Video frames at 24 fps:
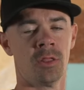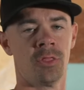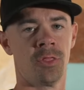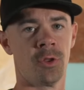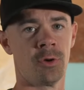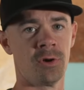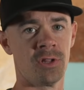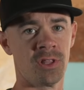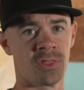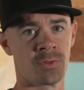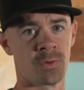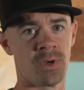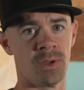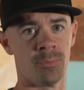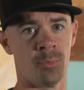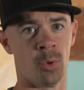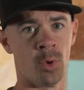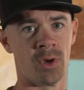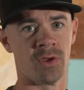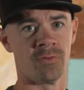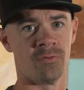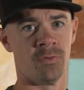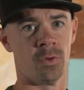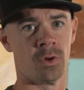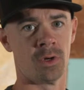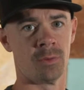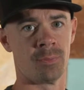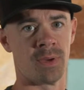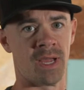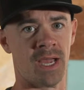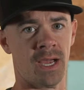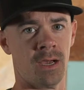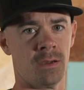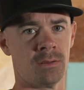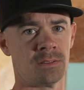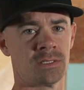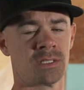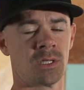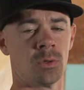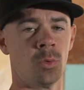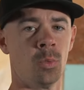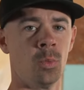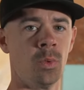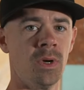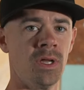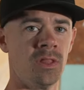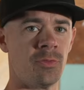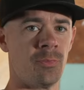33.4 pounds
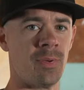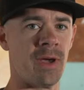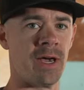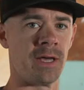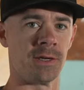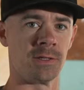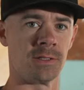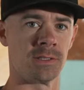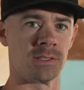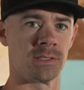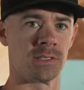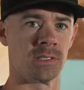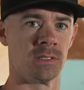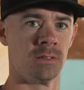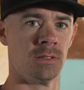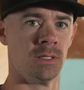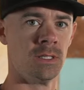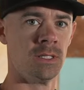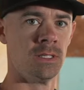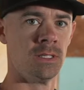with pedals.